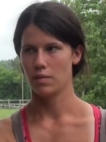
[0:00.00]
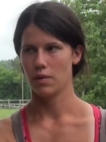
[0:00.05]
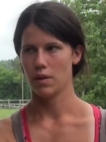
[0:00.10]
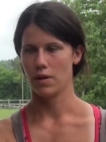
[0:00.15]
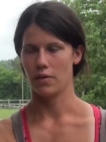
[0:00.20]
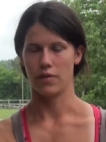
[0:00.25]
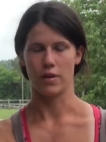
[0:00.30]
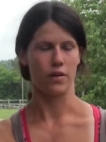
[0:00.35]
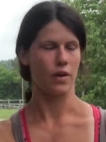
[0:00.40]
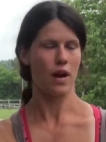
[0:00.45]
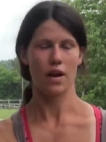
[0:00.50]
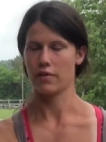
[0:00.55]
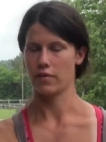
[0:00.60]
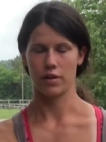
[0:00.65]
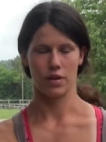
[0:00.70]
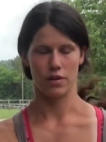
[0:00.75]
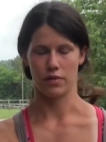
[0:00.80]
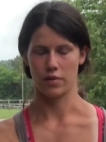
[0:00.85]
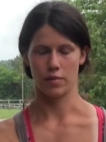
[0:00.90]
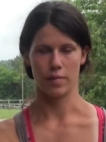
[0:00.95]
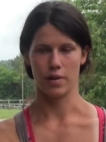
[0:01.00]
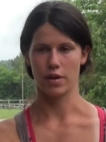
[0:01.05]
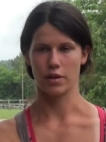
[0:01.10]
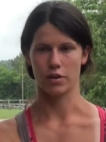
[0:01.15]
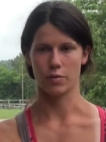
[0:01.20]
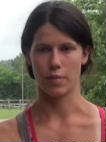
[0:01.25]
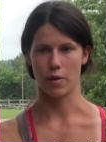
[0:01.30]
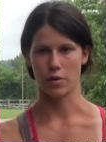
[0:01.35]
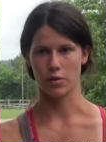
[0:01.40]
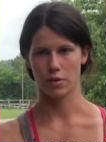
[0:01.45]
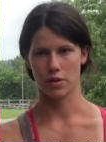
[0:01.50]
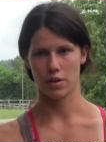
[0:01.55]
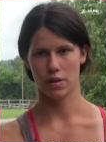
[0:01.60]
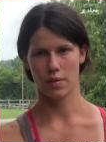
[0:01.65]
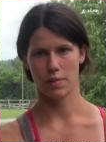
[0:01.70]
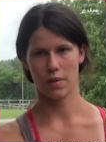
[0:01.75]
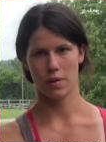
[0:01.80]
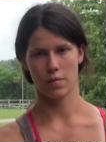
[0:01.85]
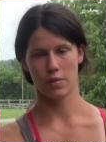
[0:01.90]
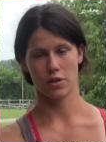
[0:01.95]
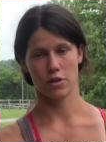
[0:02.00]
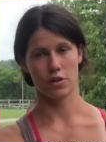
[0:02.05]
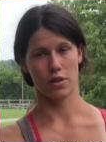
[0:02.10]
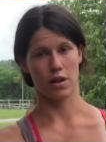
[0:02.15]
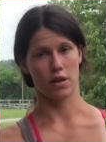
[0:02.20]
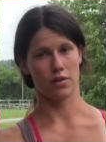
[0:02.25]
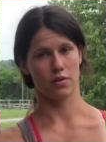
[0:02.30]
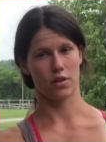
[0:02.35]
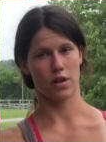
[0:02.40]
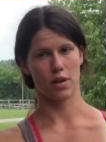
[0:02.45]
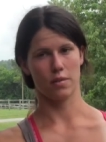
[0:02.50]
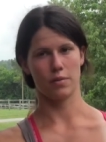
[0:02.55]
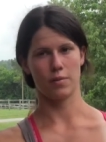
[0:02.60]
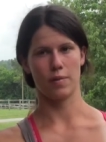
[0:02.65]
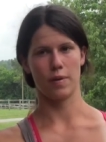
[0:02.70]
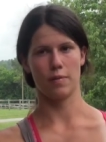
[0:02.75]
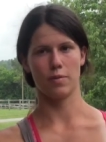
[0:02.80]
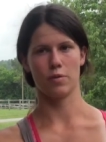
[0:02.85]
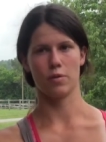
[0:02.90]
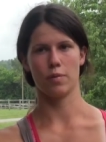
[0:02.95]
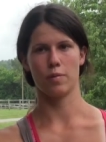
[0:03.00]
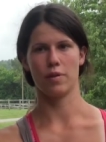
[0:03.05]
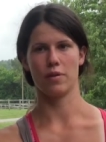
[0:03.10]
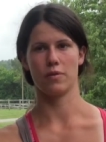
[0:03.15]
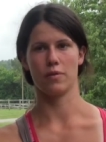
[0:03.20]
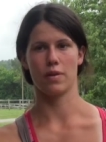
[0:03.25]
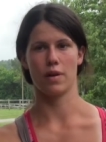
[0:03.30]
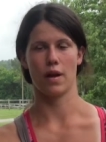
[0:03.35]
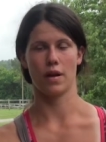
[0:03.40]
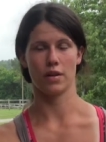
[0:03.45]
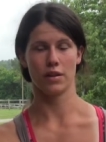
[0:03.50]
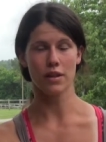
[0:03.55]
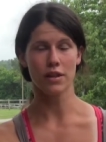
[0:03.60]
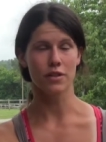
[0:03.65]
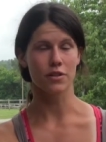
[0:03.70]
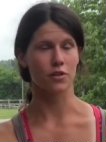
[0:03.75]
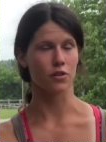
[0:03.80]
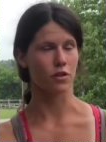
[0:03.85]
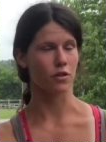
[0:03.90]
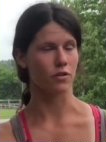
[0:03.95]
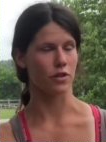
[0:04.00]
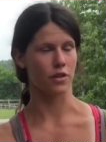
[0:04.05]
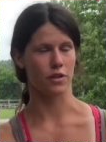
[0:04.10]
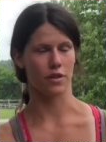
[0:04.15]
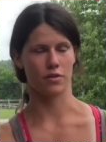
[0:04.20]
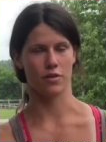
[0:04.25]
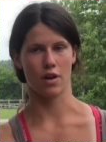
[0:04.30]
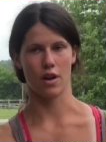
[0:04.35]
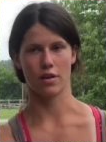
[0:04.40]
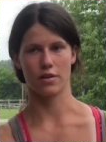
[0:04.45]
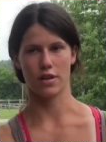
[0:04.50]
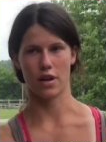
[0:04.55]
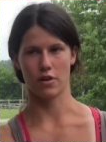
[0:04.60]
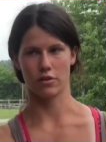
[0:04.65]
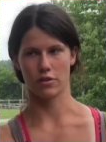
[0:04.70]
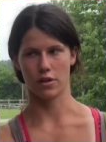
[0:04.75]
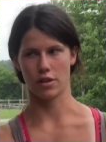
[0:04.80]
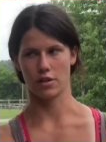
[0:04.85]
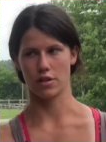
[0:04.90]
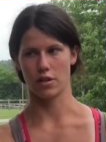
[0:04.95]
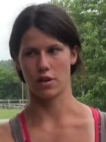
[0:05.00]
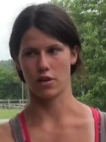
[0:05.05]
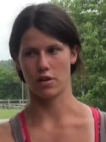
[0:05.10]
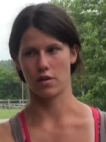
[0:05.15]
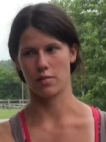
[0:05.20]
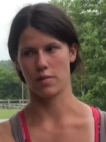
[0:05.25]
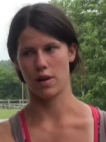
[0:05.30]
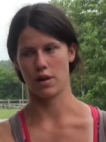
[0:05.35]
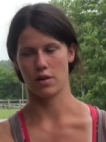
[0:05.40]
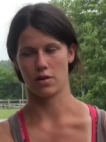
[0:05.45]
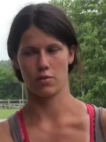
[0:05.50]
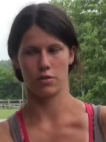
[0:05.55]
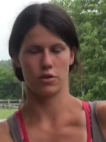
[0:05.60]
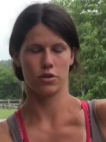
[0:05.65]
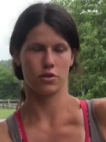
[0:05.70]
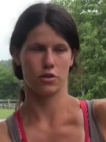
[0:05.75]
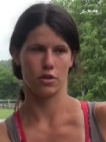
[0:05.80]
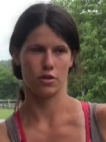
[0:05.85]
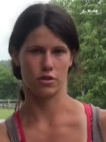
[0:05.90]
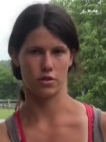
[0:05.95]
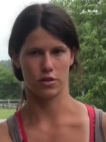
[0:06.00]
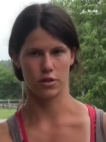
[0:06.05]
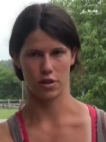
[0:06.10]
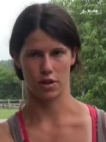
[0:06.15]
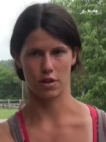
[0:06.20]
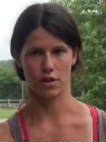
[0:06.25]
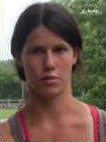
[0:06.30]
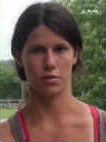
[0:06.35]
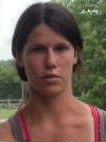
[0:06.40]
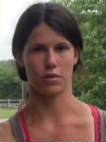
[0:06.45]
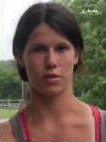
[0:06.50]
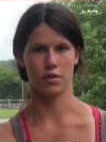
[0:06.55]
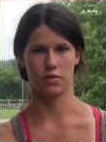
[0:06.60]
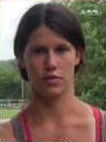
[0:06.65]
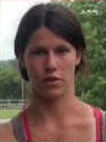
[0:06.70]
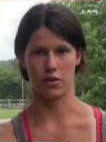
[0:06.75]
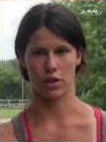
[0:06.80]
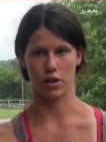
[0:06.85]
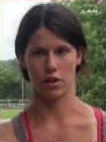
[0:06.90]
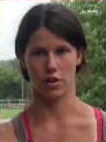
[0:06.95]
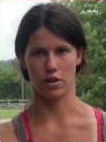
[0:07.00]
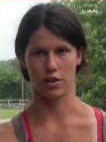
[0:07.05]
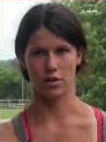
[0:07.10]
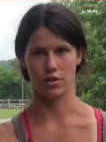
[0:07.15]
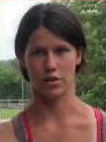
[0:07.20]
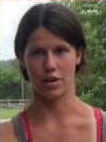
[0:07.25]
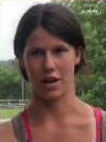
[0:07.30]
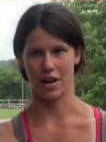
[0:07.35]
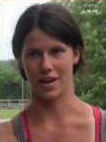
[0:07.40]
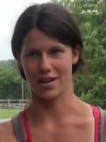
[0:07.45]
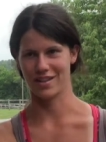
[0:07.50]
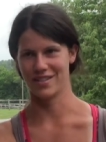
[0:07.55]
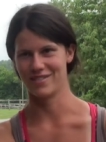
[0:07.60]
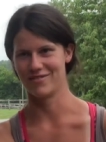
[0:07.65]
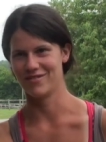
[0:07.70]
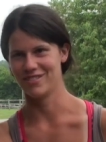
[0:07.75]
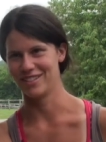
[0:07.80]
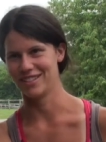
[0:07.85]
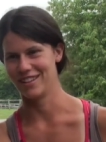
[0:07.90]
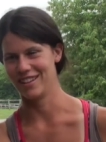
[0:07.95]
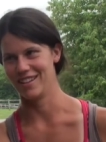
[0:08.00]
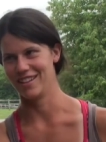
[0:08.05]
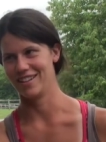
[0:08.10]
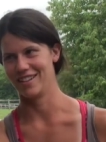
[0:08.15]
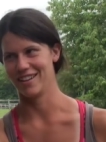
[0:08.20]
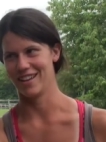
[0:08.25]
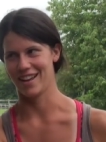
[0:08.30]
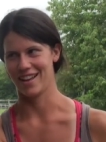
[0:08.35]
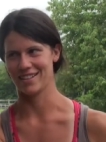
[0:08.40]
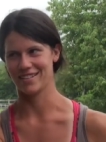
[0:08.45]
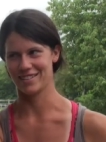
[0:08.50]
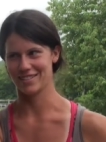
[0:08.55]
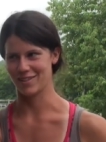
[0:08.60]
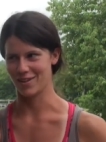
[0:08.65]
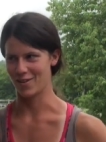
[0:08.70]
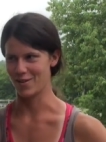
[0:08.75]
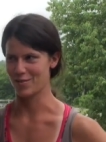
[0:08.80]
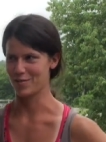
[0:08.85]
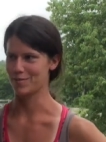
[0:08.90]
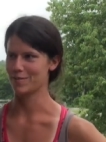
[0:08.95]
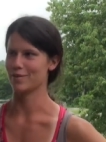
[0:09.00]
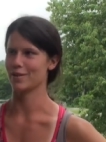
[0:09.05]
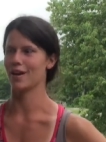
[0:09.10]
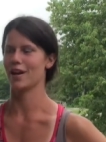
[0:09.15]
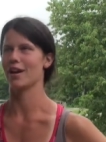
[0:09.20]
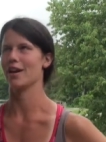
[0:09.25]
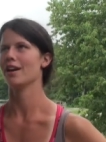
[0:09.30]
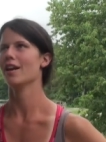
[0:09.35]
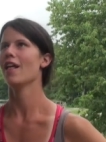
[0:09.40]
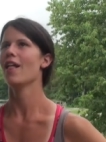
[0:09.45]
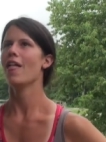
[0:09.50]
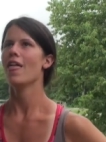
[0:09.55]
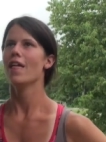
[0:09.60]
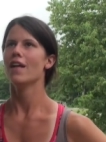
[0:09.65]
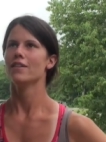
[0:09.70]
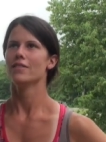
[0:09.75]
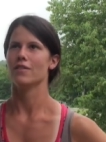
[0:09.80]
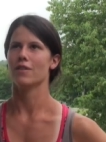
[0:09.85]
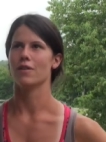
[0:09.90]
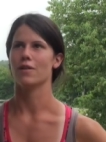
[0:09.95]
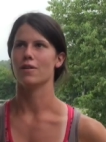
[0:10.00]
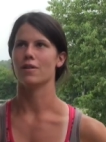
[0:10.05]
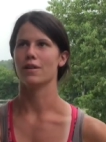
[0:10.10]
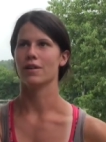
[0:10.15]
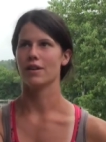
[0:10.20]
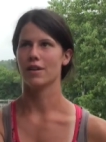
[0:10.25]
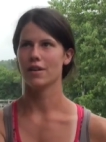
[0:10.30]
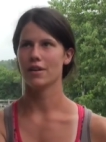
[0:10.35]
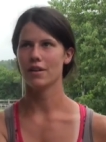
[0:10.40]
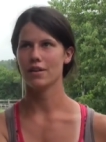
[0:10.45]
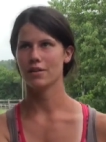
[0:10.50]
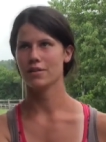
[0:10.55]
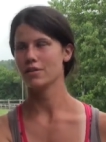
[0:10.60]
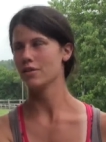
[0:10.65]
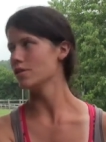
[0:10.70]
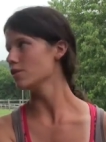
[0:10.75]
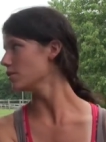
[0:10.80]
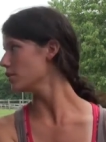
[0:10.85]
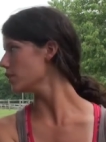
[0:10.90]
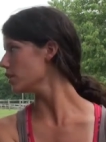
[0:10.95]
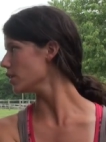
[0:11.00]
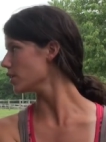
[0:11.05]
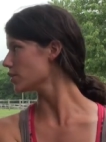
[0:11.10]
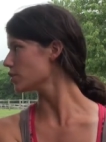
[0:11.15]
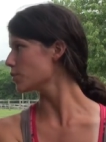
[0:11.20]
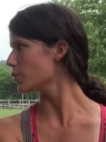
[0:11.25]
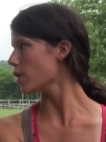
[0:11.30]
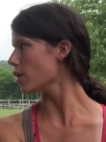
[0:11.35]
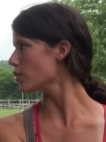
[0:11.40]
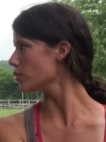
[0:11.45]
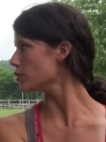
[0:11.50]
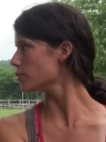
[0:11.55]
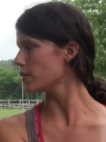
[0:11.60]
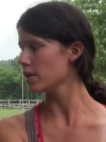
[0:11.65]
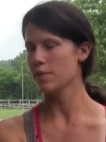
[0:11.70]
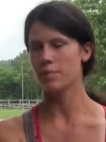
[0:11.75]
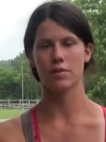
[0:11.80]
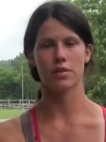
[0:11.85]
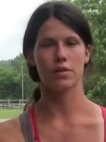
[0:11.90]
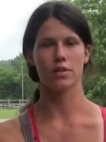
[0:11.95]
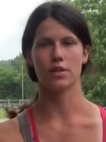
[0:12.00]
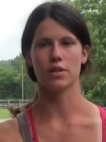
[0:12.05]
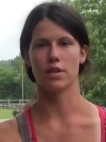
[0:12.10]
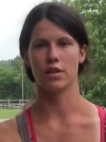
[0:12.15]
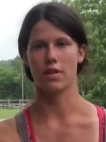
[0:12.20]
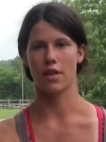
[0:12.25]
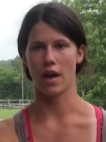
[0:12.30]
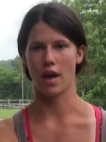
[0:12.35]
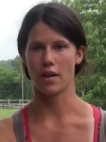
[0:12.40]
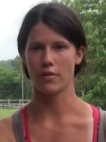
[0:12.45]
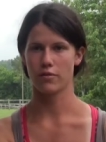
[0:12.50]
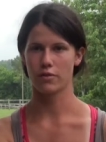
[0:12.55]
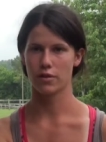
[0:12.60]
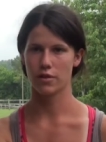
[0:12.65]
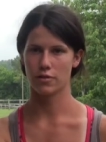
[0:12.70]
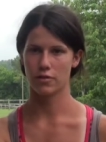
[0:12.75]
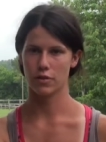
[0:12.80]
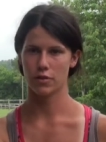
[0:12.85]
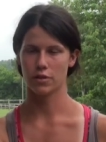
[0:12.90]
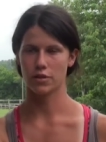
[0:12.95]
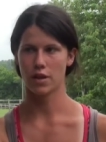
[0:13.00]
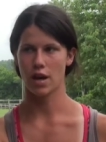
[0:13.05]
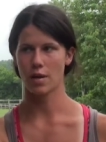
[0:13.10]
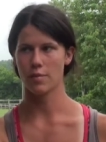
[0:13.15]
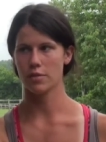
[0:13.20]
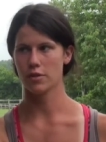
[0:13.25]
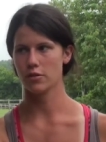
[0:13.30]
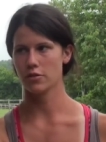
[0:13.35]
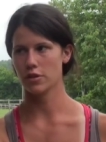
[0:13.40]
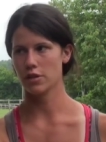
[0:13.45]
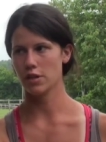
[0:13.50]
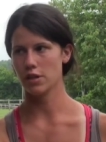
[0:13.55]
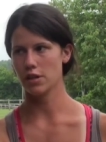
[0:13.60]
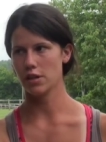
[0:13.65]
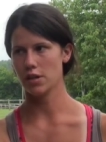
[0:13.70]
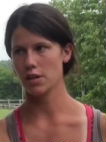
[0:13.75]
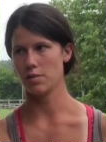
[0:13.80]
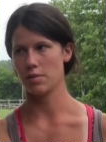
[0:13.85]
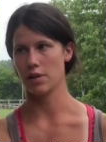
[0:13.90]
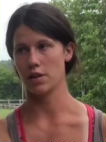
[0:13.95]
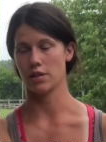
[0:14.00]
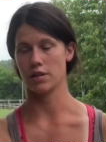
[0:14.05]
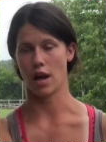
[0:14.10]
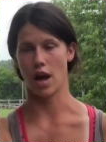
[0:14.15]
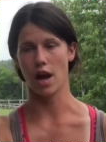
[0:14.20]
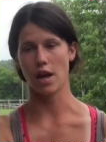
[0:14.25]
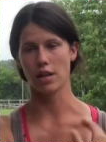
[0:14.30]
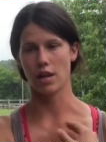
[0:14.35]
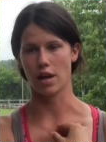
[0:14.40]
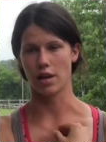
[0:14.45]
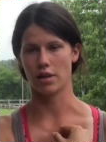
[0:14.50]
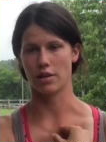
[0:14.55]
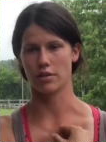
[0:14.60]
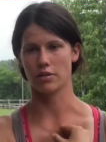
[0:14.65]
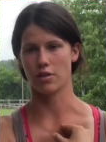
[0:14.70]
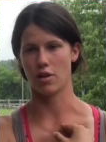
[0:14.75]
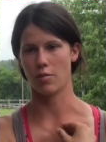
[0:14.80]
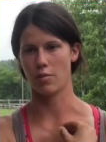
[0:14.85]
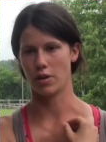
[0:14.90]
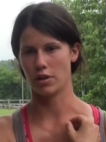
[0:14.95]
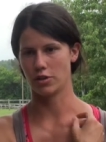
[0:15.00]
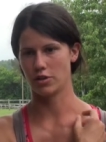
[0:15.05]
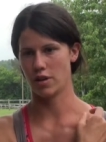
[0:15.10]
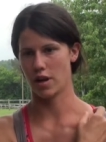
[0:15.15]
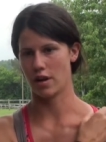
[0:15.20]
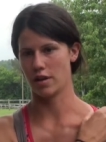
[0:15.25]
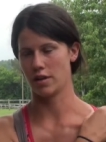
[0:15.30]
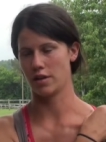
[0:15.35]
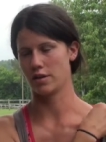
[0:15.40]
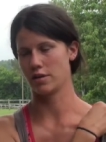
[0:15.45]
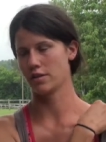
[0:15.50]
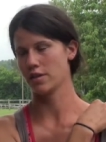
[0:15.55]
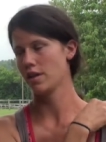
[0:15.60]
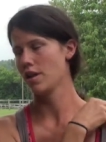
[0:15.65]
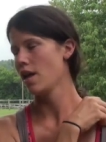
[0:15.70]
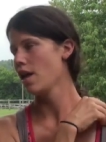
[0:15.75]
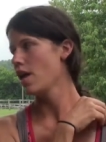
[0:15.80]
if they haven't even been exposed to them that much, a lot of times people will be at least nervous, if not downright scared about it, which is understandable. It's a very large animal and it has its own brain. So getting to expose people to that for the first time is really neat because I like it so much that it's